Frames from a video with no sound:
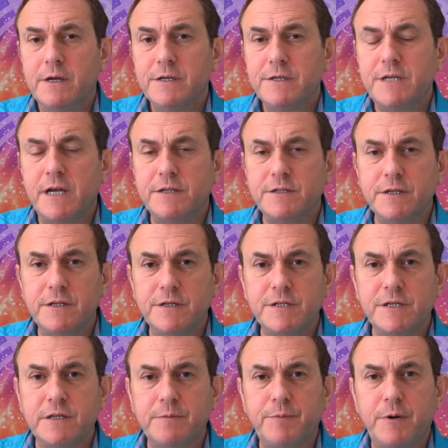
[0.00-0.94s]
Saturn
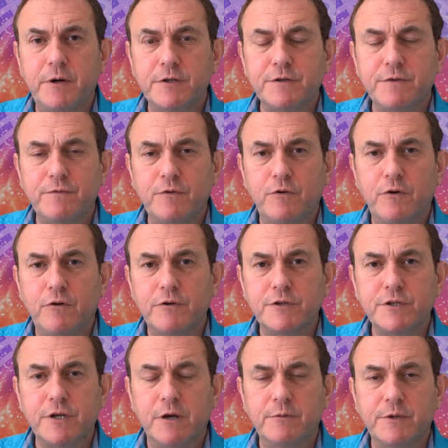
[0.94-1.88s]
is in a part of your
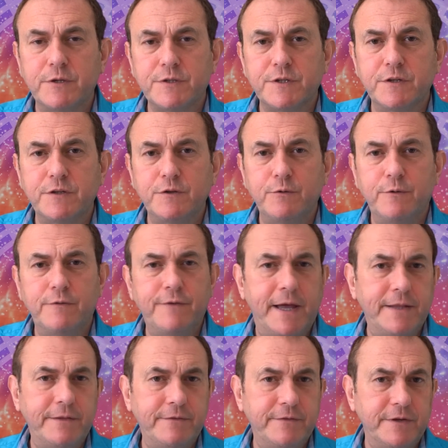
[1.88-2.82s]
horoscope that's to do with
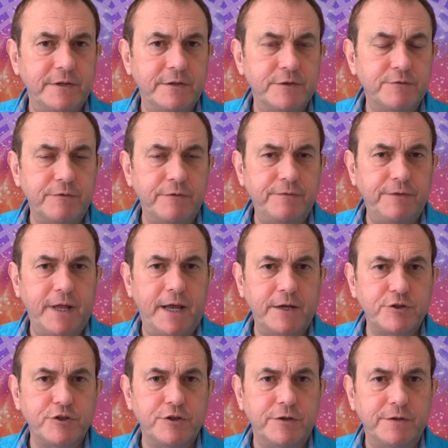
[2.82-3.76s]
endings,
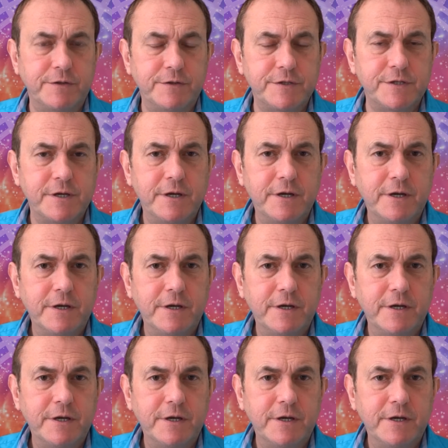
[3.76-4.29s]
reflections.